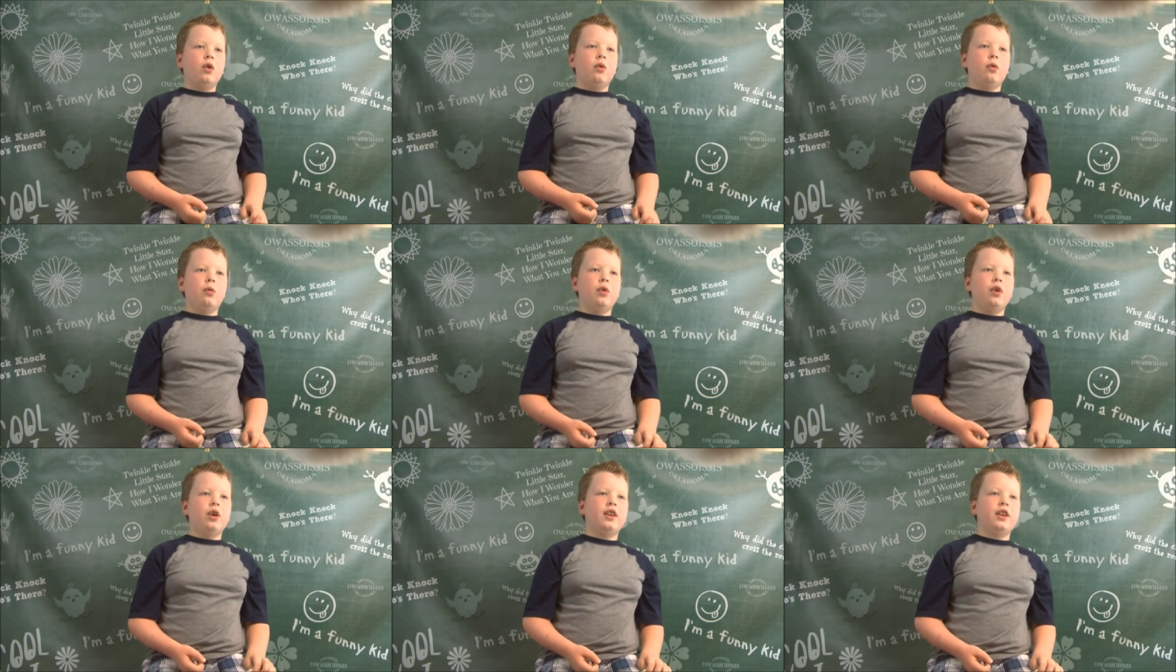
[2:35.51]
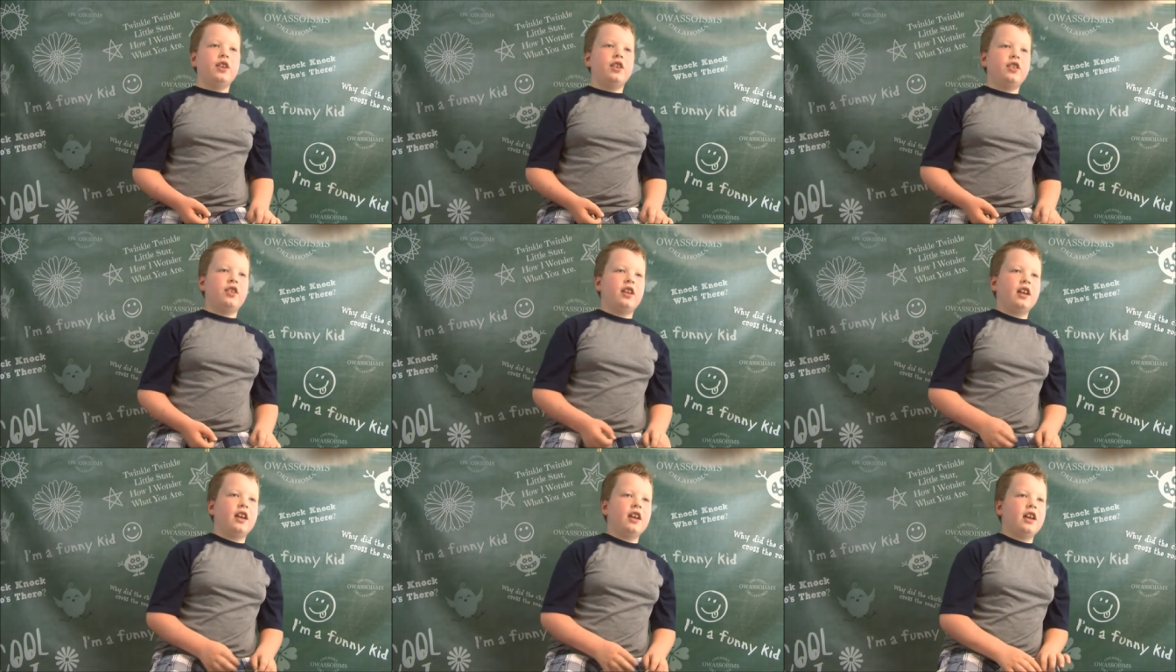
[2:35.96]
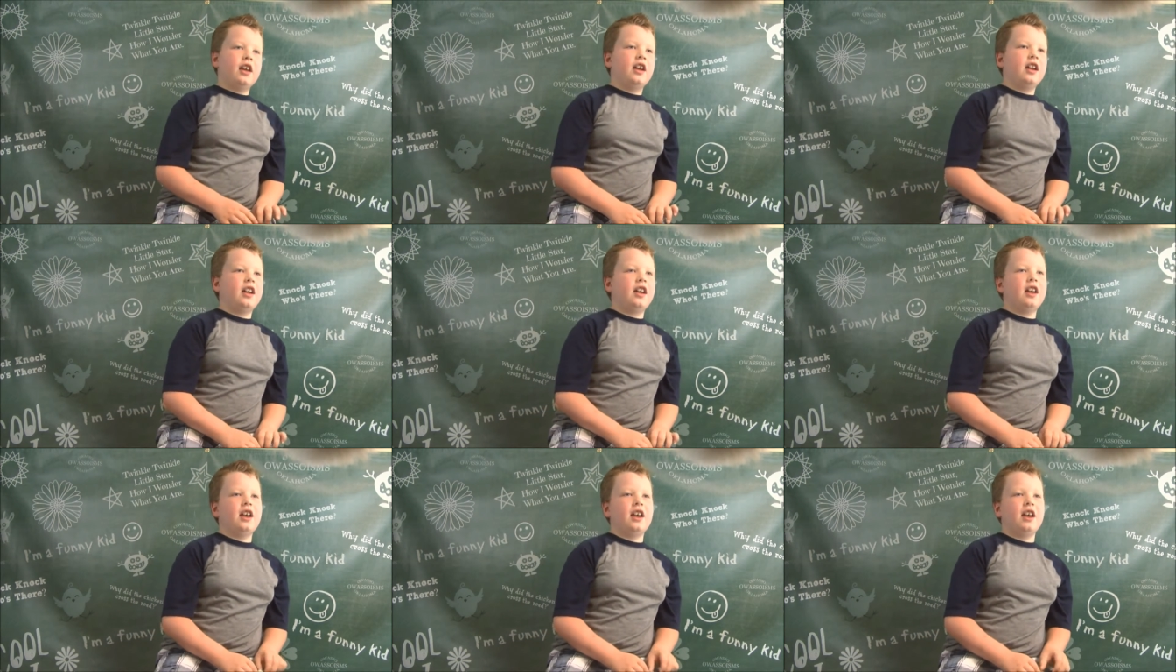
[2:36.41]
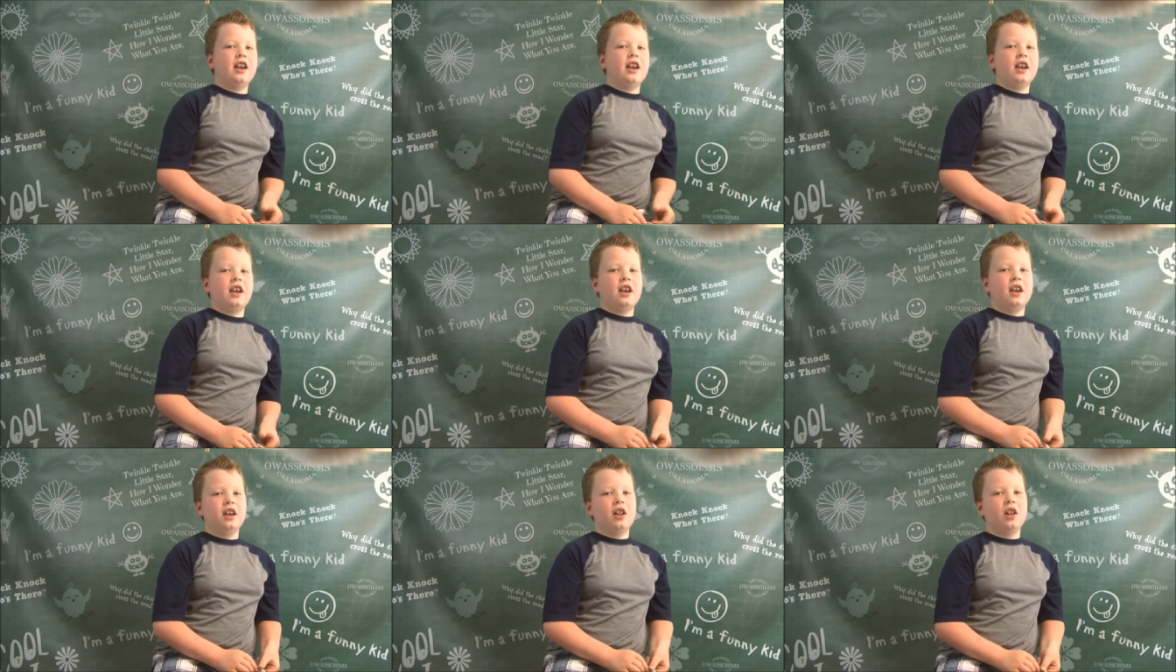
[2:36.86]
One's
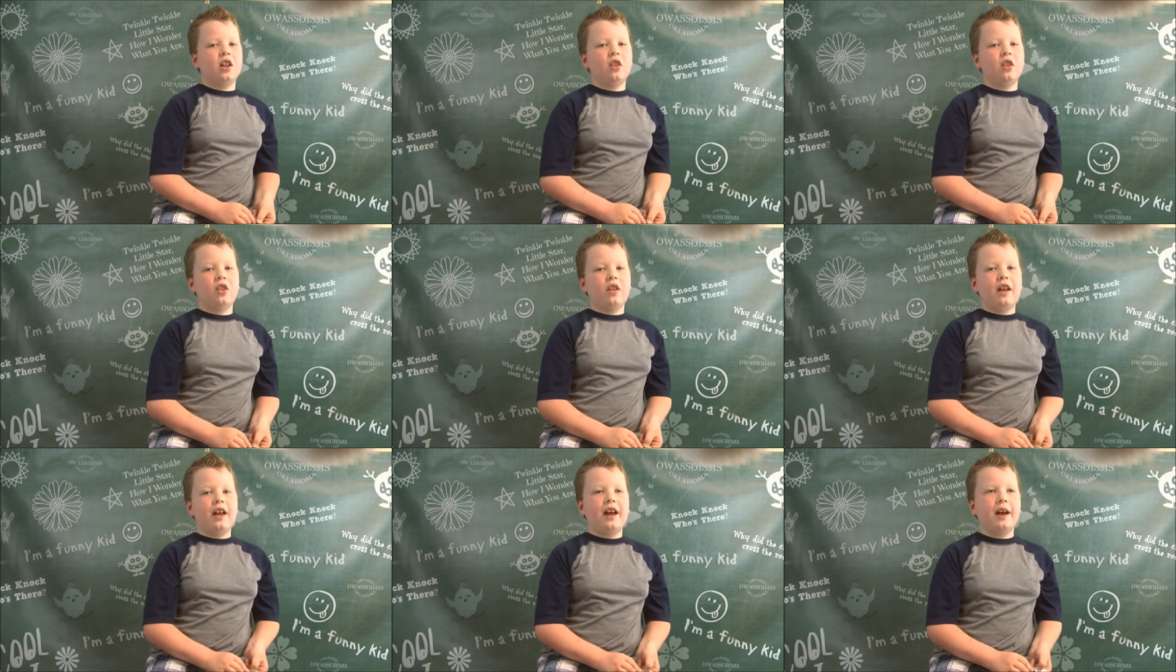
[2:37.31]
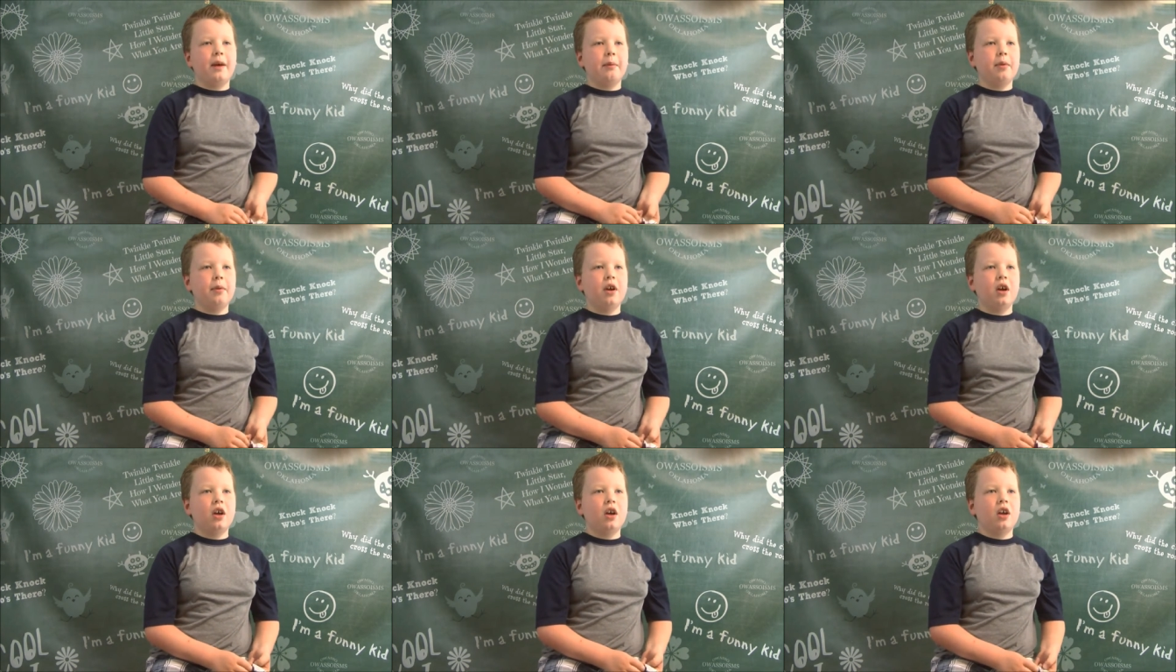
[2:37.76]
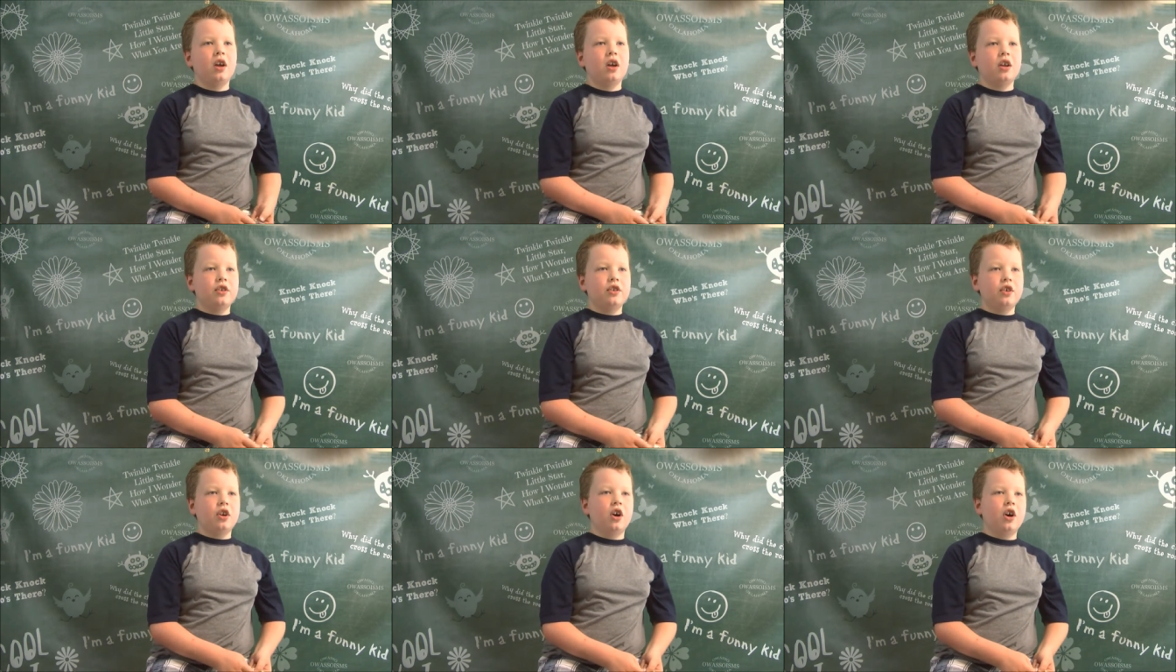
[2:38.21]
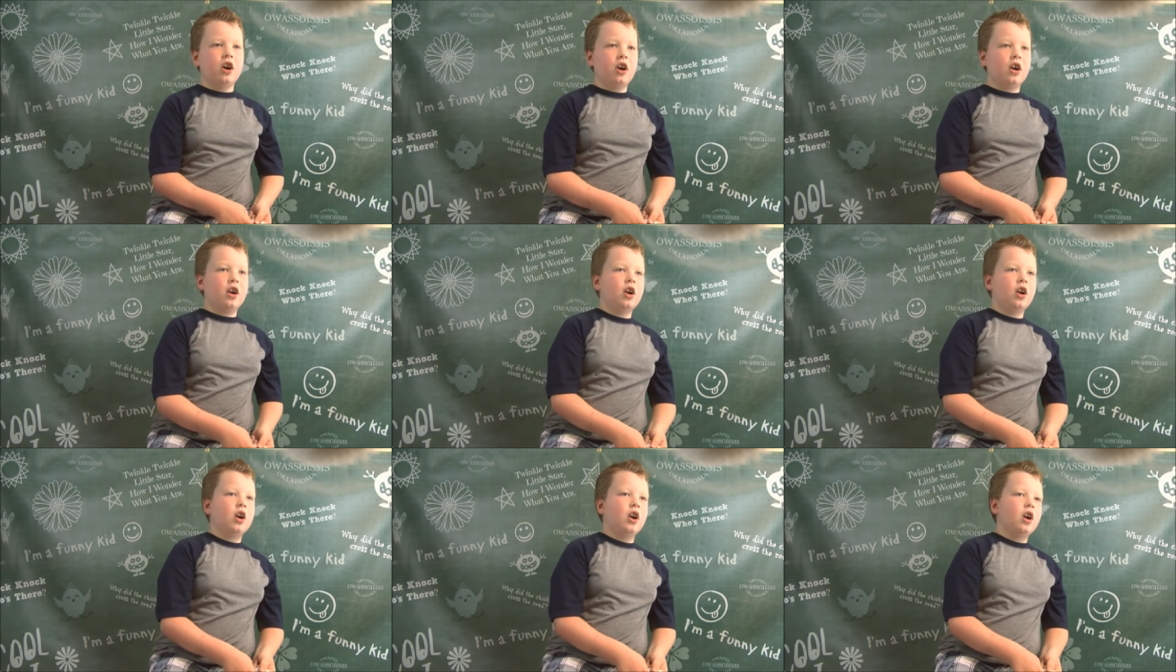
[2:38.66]
a lab
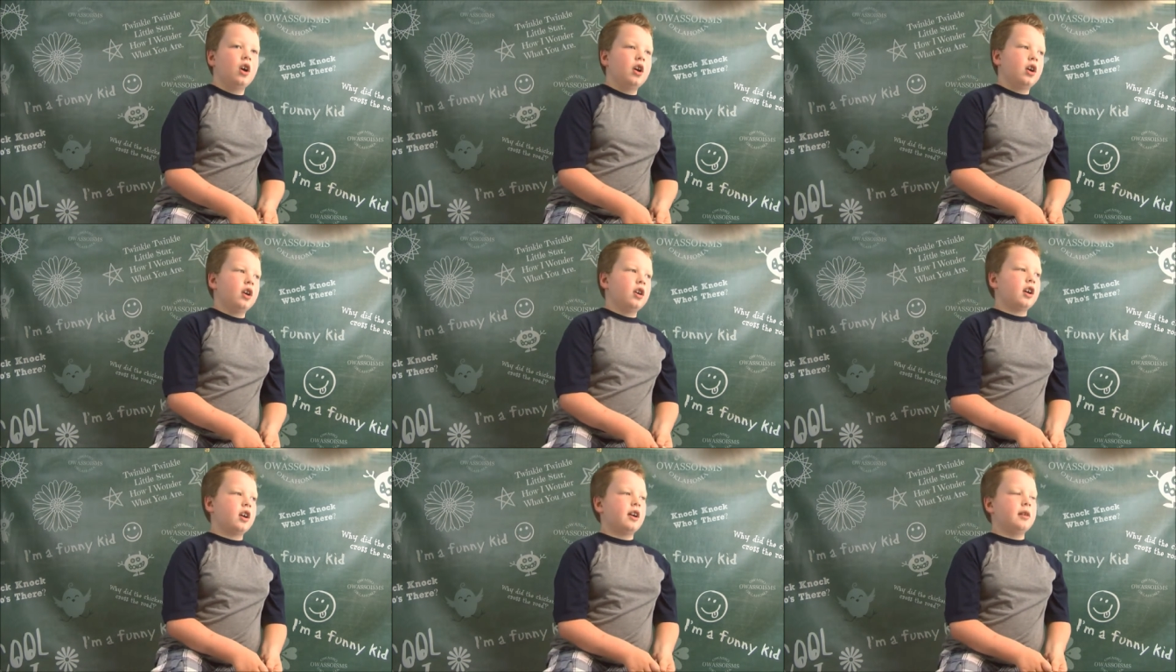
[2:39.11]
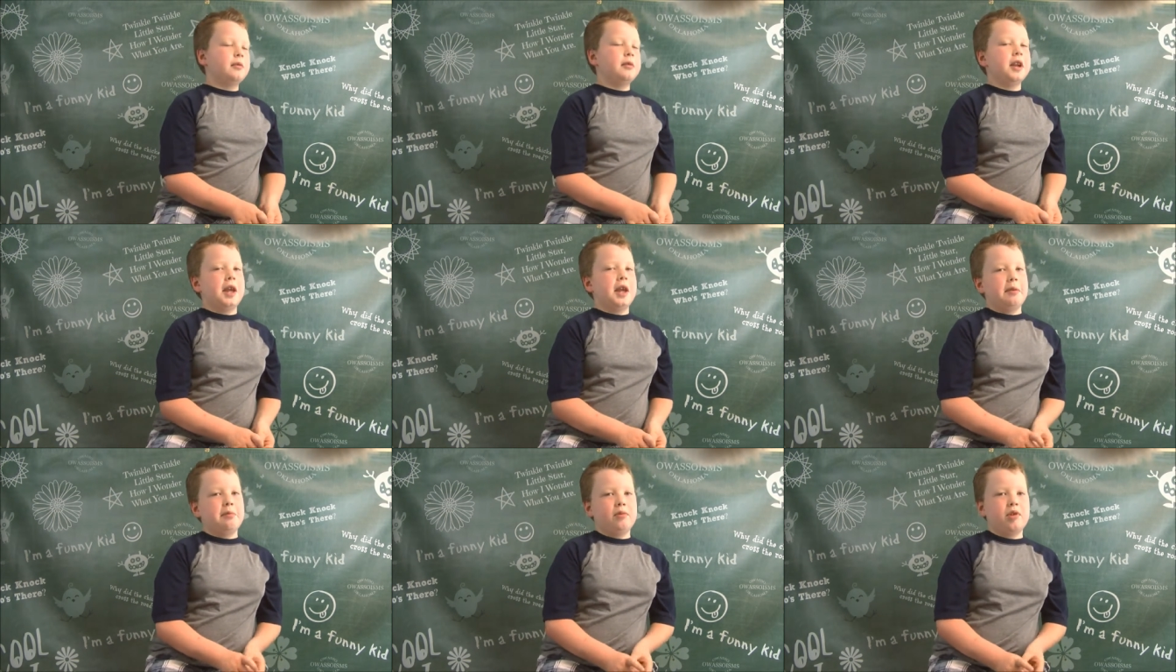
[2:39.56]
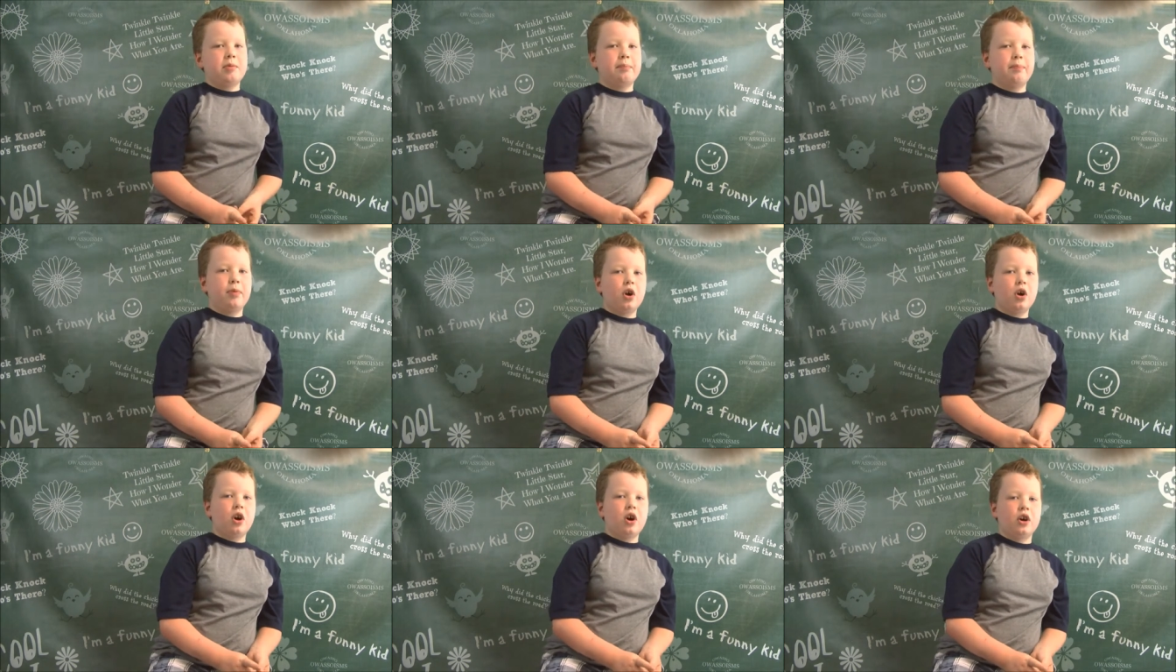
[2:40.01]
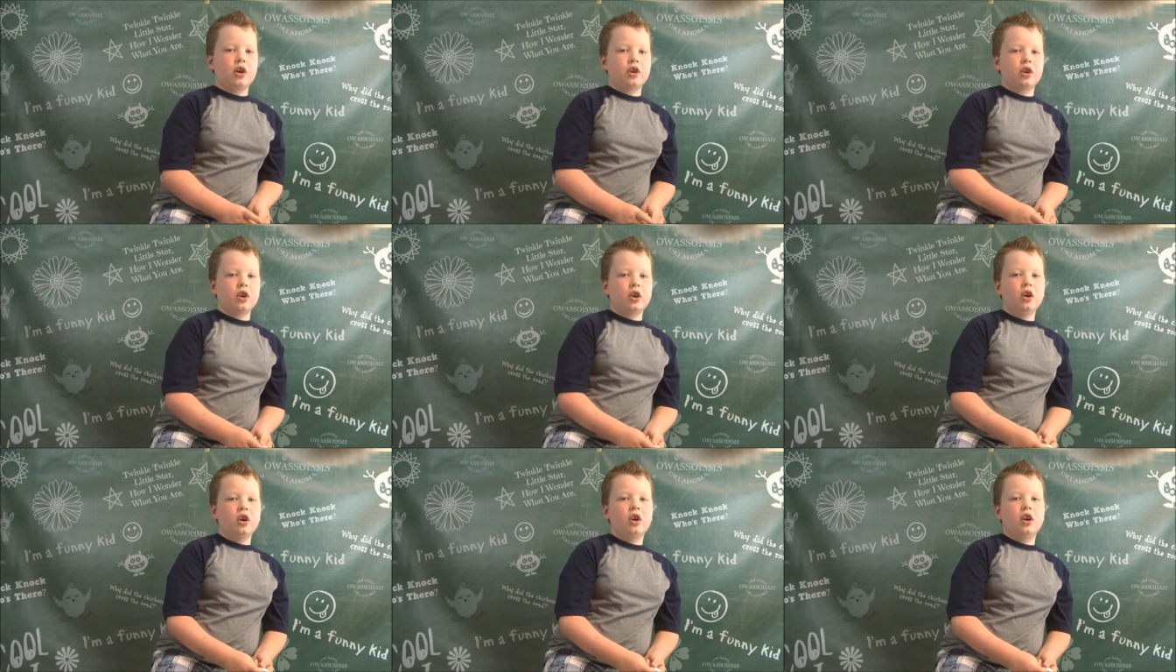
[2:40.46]
dog named
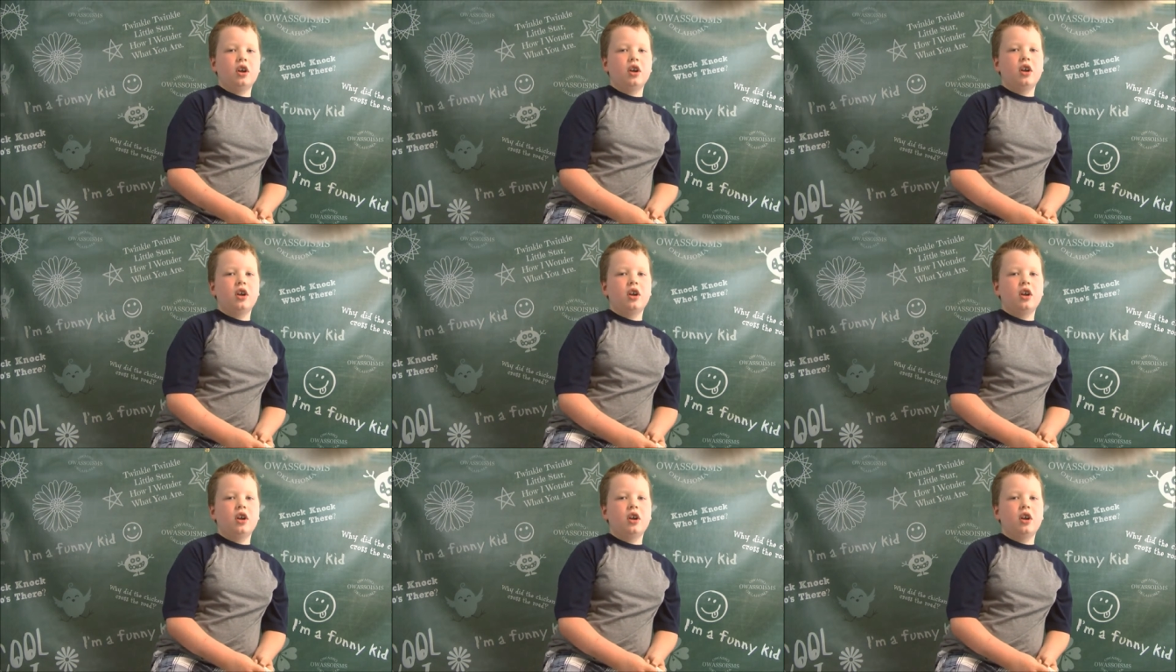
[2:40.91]
Potter.